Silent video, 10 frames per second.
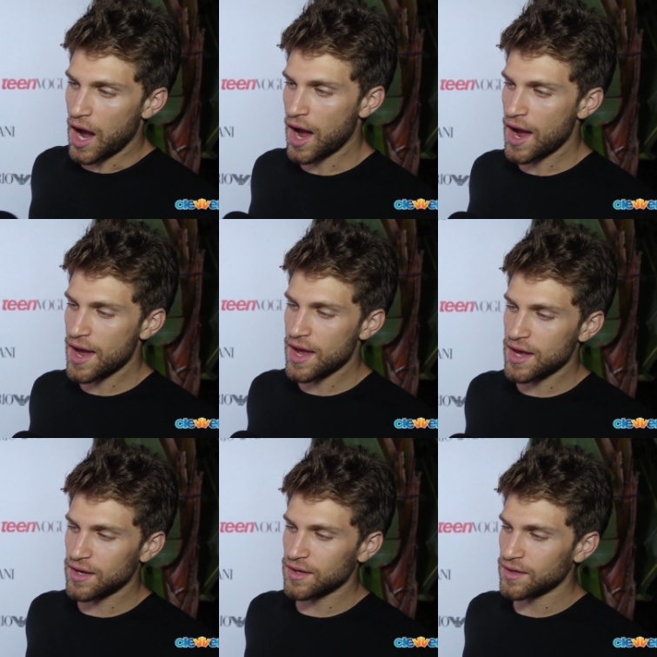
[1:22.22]

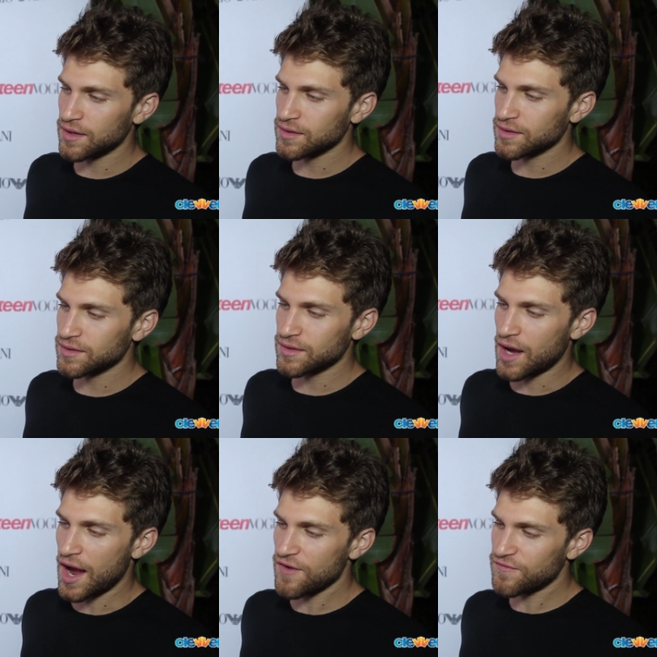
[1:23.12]
I
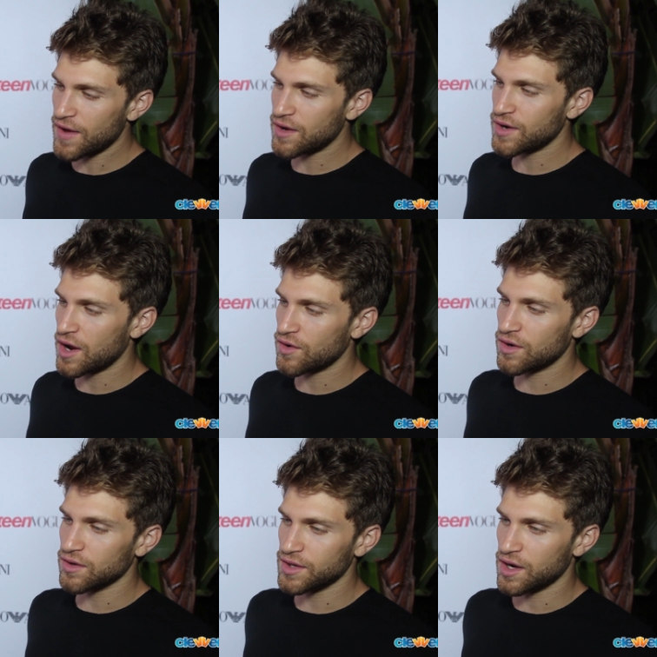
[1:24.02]
I found out
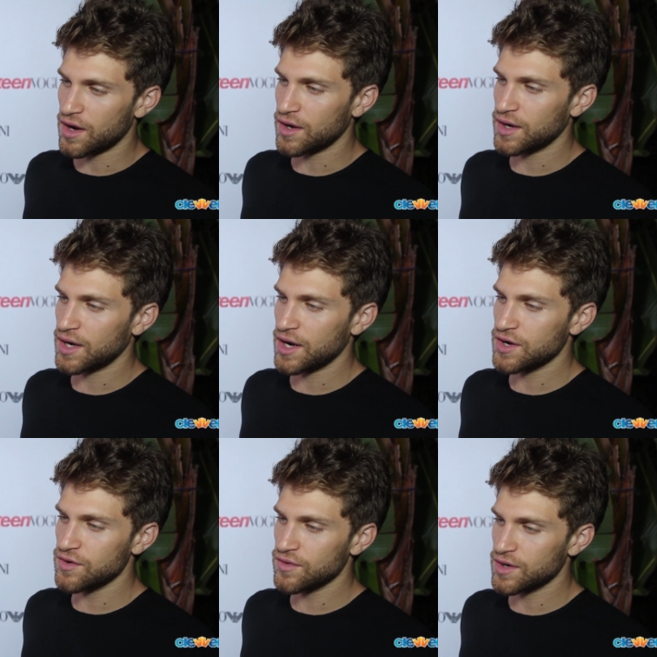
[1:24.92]
early on, and I
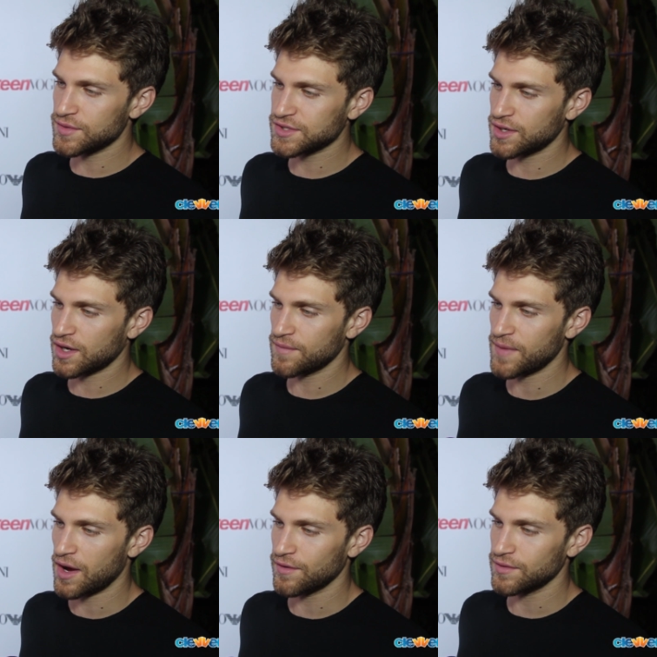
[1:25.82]
knew that it was going to
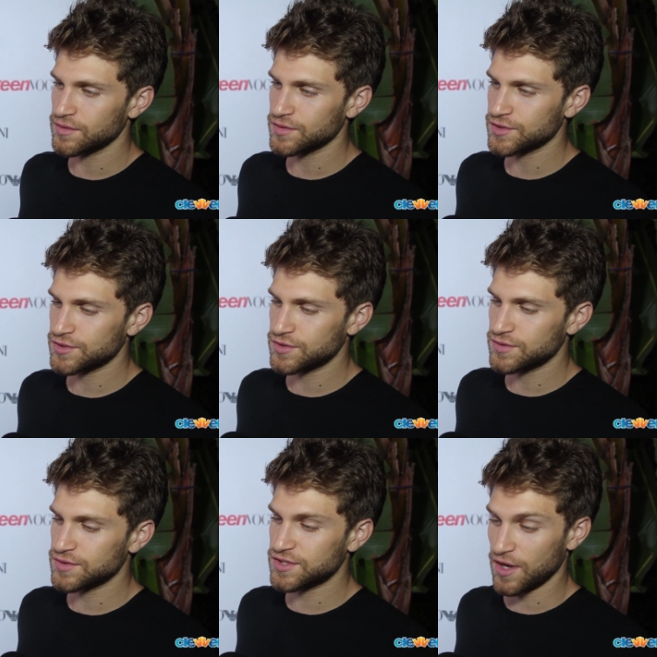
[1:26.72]
come out
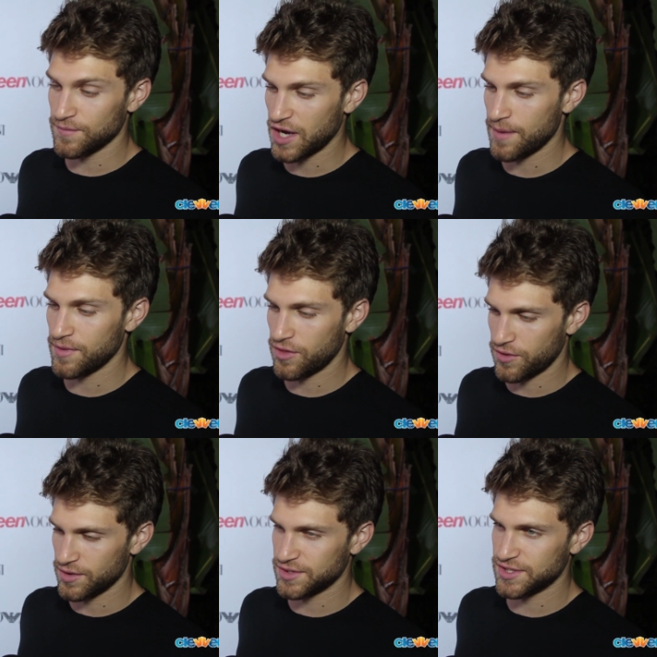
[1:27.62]
sometime in the
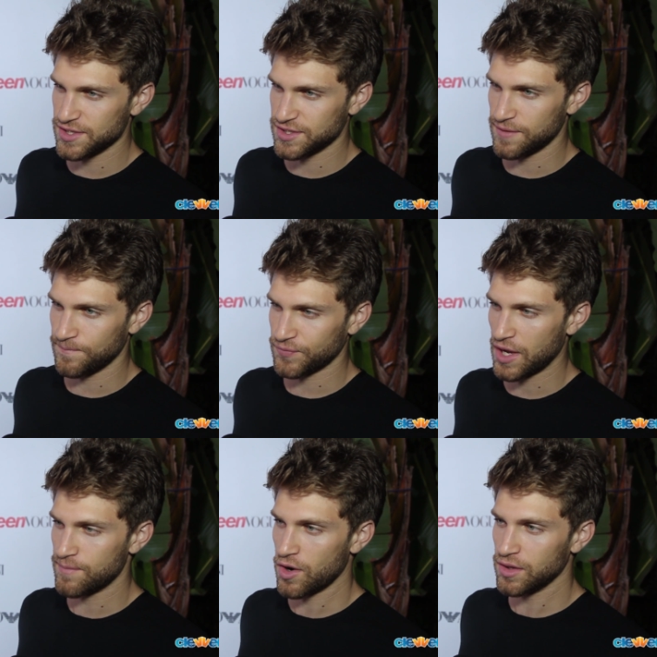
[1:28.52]
third season.
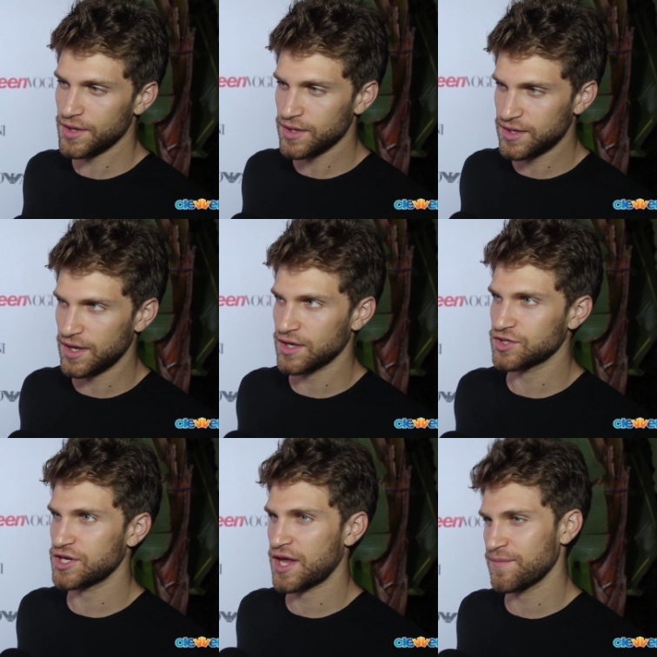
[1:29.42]
And Marlene King,
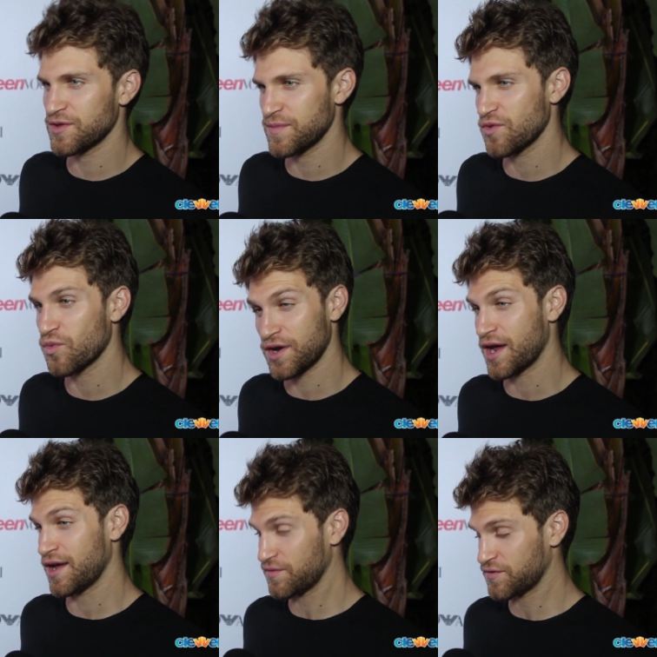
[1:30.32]
she came to me one
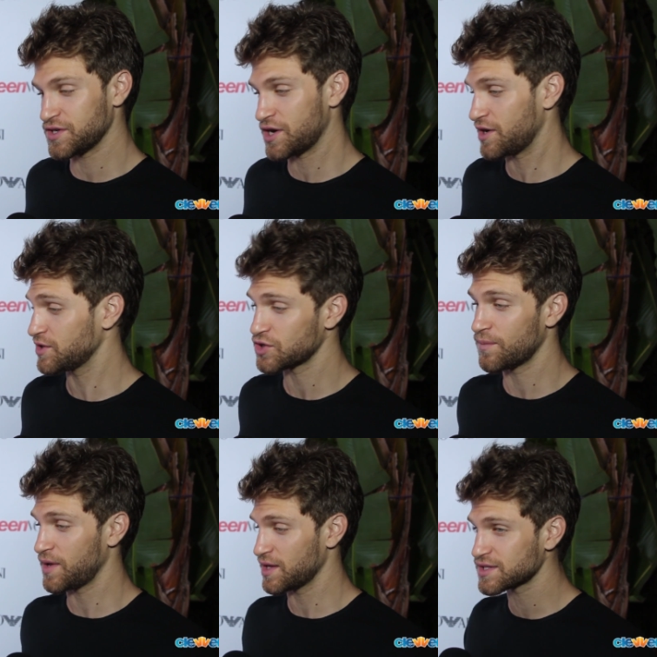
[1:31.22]
night for dinner and
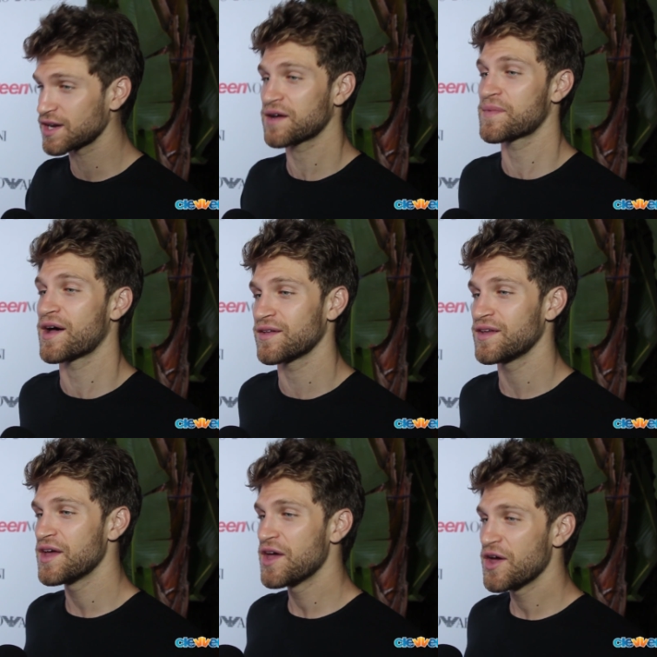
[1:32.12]
told me it's going to come out.
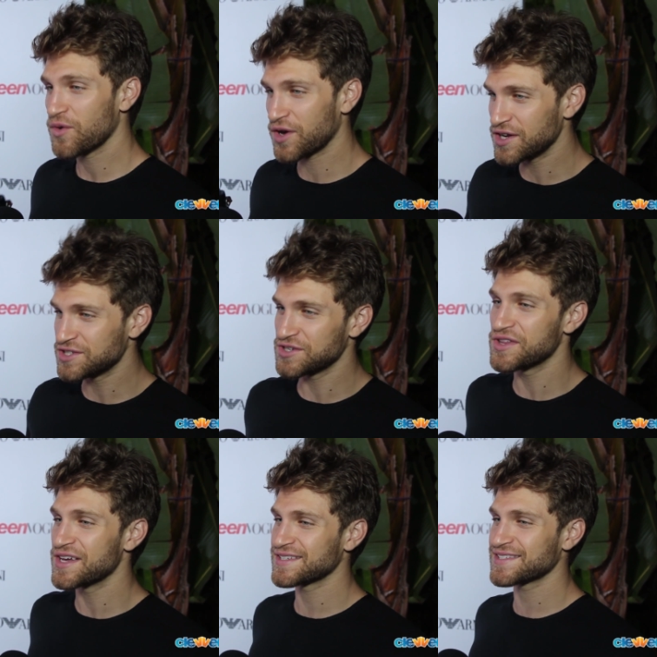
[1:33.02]
We're going to do
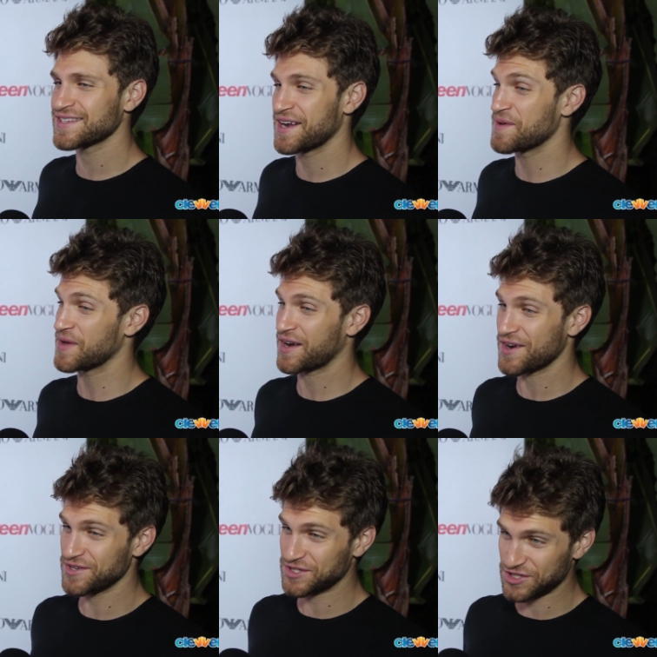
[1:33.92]
this. And I'm like,
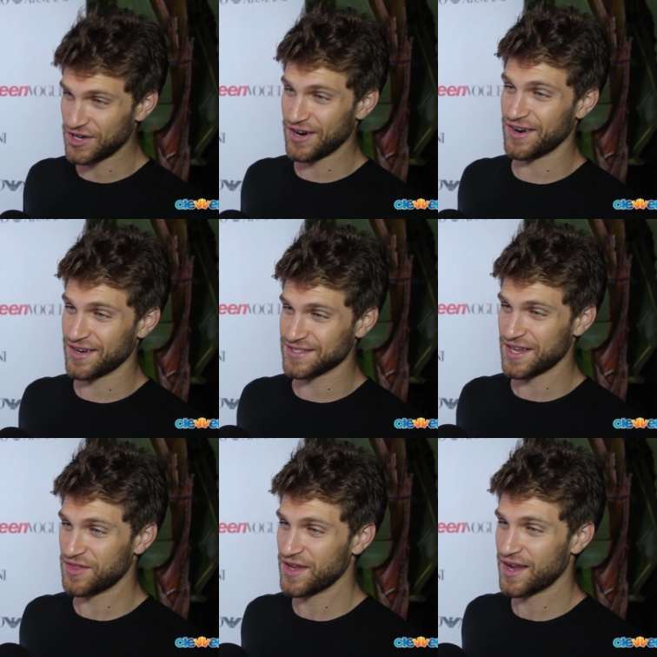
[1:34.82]
are you sure? Because
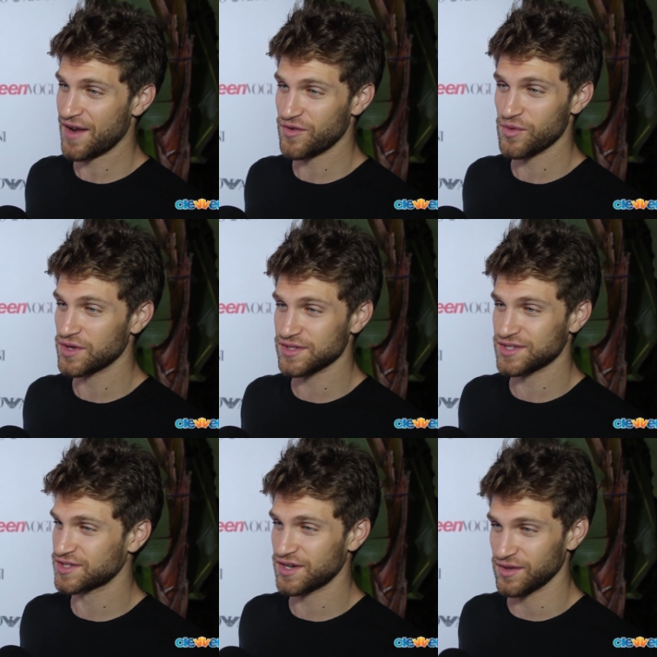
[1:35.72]
I think everyone's
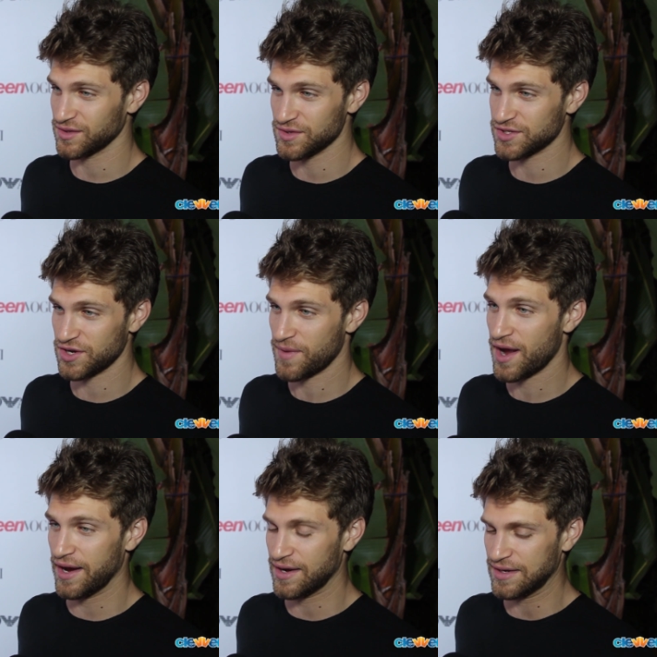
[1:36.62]
just going to lose their
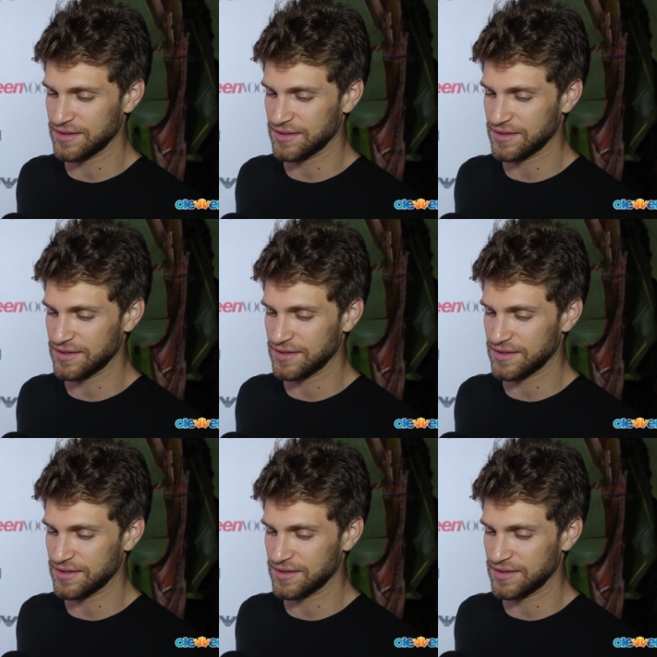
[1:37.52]
mind.